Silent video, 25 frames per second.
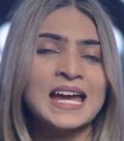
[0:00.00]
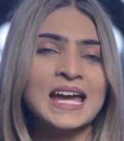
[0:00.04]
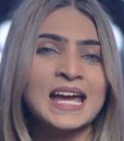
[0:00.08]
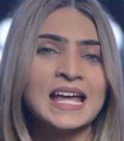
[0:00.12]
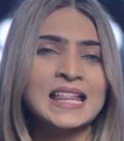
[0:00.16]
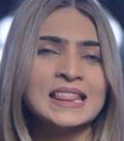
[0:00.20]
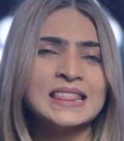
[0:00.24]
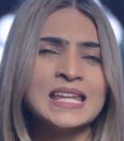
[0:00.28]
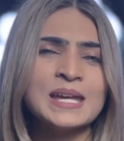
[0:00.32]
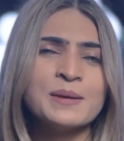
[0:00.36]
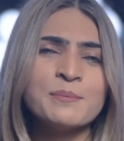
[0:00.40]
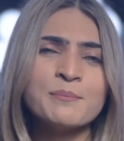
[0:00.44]

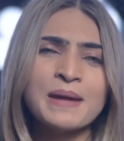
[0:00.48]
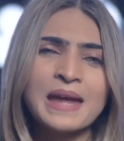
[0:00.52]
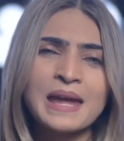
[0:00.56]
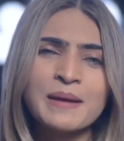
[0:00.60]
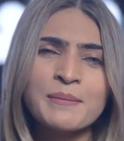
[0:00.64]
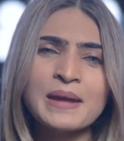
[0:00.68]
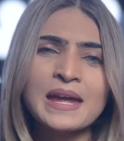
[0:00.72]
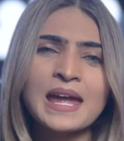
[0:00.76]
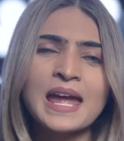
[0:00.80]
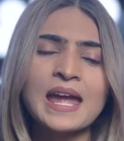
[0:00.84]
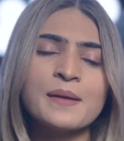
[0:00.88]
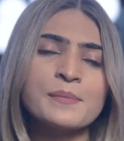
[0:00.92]
they may
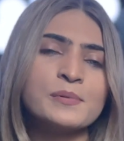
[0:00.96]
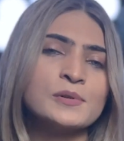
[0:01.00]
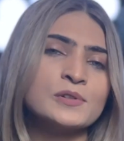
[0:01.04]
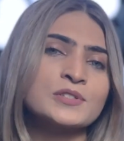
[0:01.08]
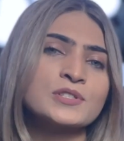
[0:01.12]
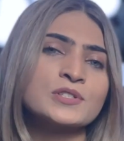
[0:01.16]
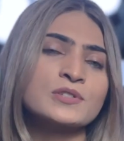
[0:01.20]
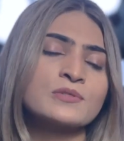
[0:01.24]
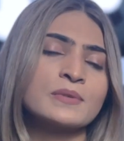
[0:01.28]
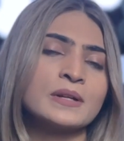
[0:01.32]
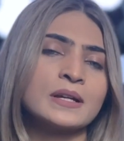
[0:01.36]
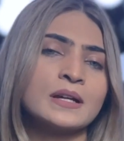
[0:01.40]
be able
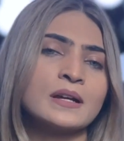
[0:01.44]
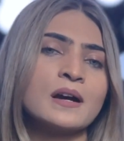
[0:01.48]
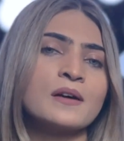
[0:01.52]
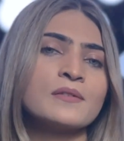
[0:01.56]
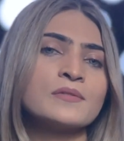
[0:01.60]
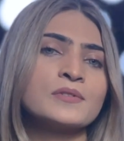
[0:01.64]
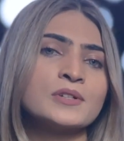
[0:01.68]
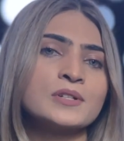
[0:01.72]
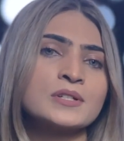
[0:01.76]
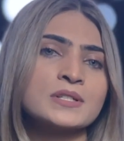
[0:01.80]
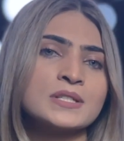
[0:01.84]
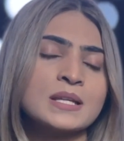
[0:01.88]
to
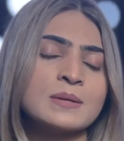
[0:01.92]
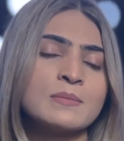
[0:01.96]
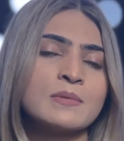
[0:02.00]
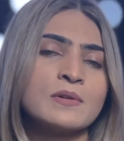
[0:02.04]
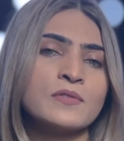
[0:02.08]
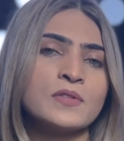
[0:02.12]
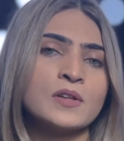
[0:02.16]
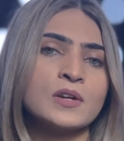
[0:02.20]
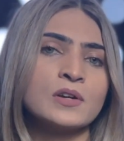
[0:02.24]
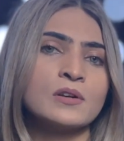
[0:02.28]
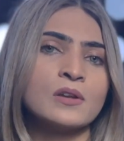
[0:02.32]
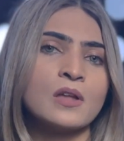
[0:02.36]
recover some
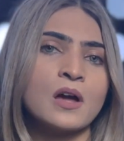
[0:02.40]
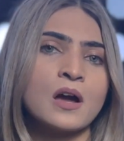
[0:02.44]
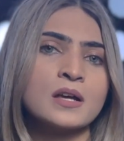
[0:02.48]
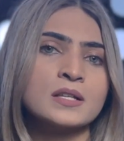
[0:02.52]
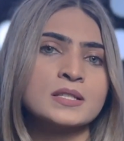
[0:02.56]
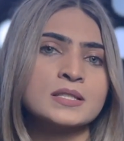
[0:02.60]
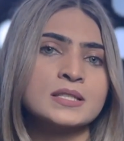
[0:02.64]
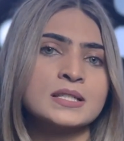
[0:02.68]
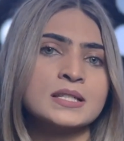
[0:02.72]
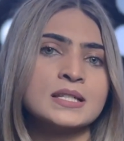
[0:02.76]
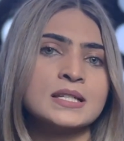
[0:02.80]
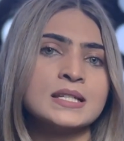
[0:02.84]
of their
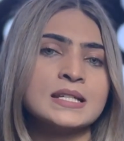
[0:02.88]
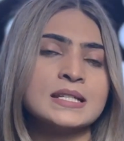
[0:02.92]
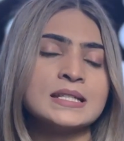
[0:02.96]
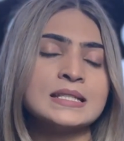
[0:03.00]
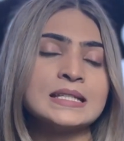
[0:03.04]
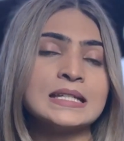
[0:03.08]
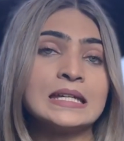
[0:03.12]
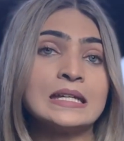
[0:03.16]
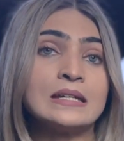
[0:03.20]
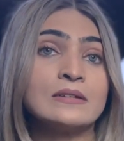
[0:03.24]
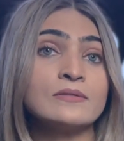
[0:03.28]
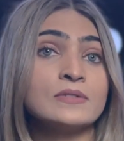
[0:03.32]
losses
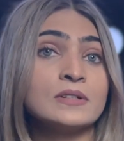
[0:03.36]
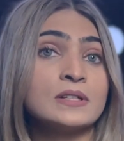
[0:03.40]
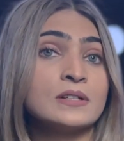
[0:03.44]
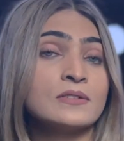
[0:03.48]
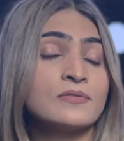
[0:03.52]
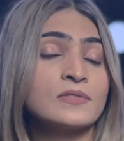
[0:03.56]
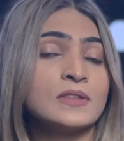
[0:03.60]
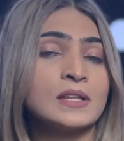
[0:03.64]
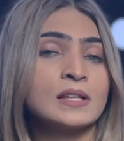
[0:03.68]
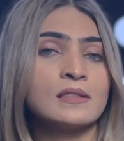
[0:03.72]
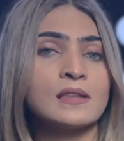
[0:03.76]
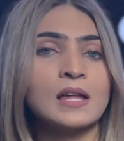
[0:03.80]
even
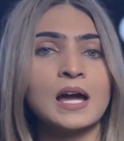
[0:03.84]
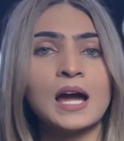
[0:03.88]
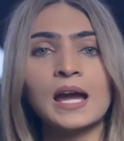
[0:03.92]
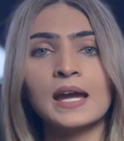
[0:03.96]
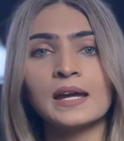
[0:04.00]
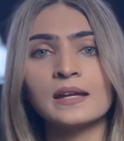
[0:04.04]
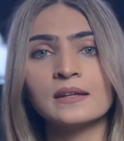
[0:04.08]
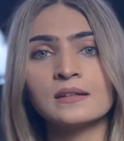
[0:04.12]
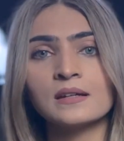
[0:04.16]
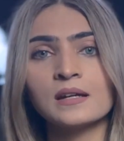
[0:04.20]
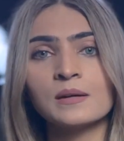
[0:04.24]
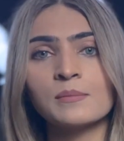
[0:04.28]
if they
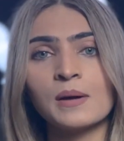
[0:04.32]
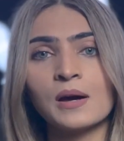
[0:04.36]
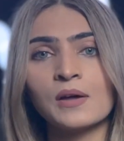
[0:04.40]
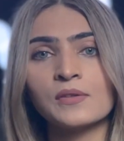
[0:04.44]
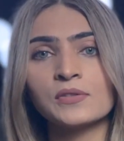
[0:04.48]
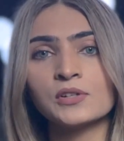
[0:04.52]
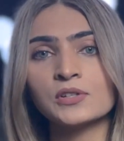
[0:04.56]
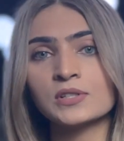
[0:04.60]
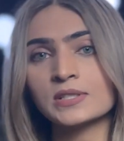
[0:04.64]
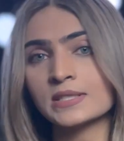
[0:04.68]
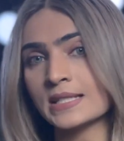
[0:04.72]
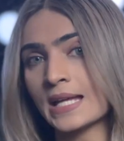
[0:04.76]
lied
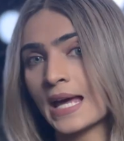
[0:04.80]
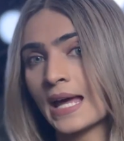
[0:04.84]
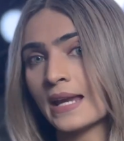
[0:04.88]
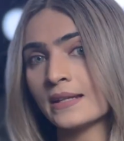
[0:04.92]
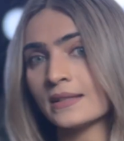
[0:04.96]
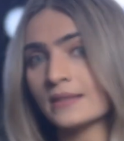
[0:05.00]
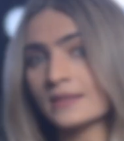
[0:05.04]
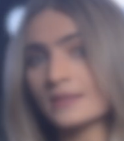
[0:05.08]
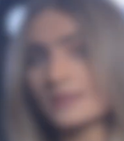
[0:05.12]
about their status.